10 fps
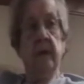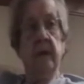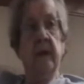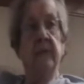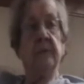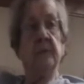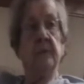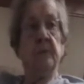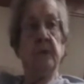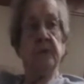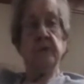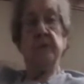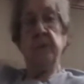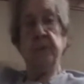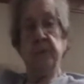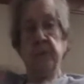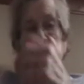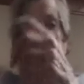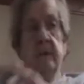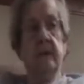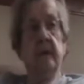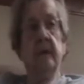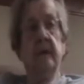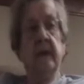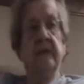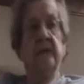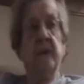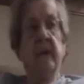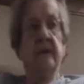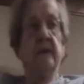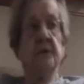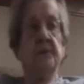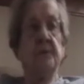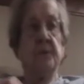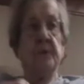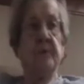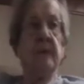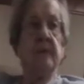And after we washed them, we put them in, like the white clothes, we put them